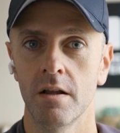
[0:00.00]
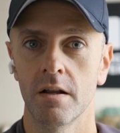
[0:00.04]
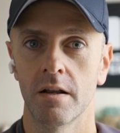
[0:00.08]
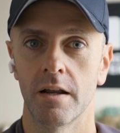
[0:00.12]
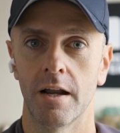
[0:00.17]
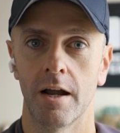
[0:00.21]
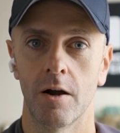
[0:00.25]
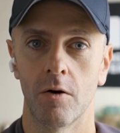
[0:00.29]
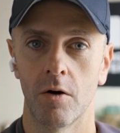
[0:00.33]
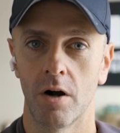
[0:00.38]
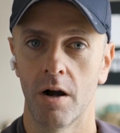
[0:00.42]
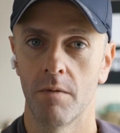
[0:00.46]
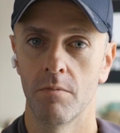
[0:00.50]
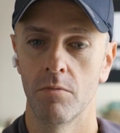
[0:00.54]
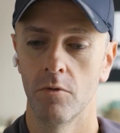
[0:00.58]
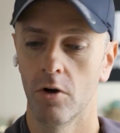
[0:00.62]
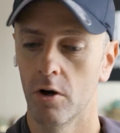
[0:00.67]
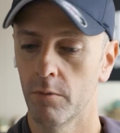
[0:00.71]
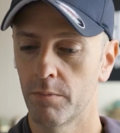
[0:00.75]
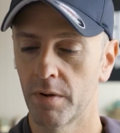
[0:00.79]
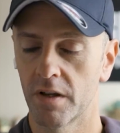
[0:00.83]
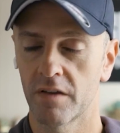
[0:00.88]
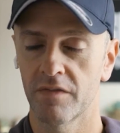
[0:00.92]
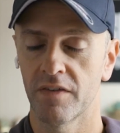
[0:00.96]
Now, I'm
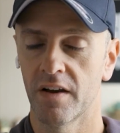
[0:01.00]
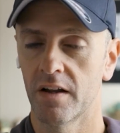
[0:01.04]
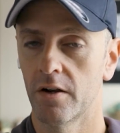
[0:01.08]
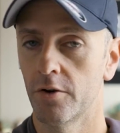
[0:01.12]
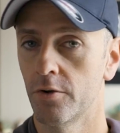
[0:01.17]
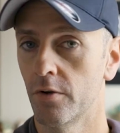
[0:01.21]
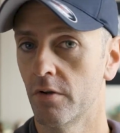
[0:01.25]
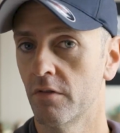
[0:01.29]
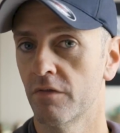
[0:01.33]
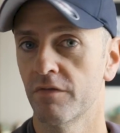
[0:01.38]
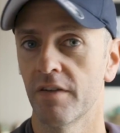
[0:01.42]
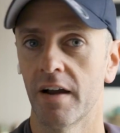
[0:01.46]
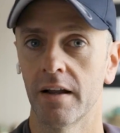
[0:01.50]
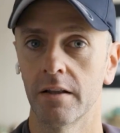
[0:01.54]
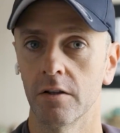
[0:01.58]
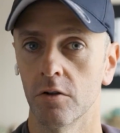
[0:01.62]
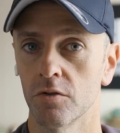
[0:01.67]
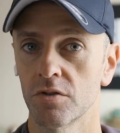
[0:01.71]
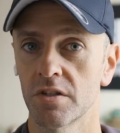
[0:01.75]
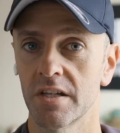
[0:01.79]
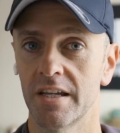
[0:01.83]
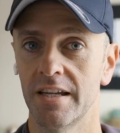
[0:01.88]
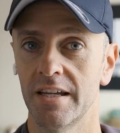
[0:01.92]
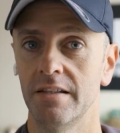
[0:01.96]
not a big fan of doing fat
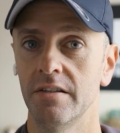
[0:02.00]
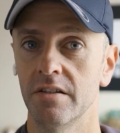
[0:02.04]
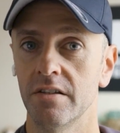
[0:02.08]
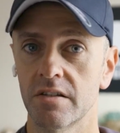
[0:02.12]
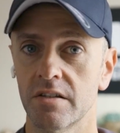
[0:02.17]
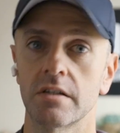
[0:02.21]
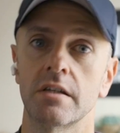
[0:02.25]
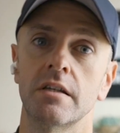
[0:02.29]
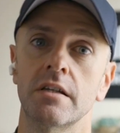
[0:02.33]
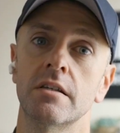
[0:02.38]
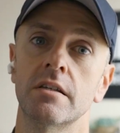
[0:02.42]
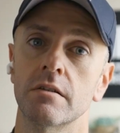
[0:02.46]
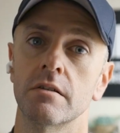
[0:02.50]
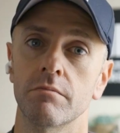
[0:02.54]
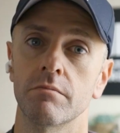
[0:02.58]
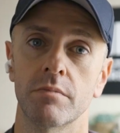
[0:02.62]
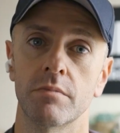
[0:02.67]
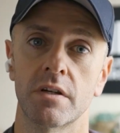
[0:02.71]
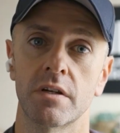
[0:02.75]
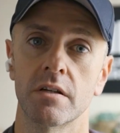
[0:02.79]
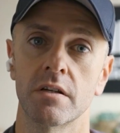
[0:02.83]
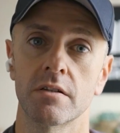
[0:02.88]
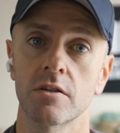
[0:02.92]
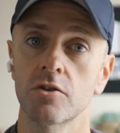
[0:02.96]
loss in season
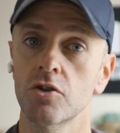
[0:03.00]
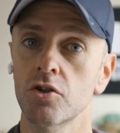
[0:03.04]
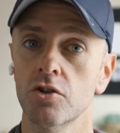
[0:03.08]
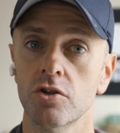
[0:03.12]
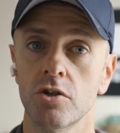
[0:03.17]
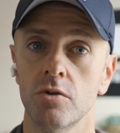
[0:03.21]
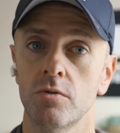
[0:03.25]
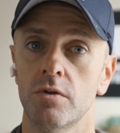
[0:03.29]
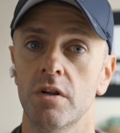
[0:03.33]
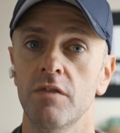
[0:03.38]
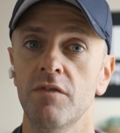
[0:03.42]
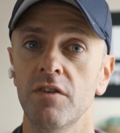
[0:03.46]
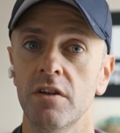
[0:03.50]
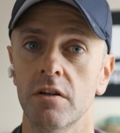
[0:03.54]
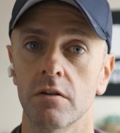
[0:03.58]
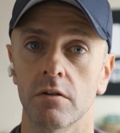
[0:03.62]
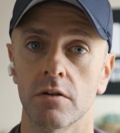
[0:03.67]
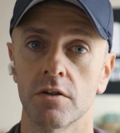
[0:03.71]
because it's just too difficult.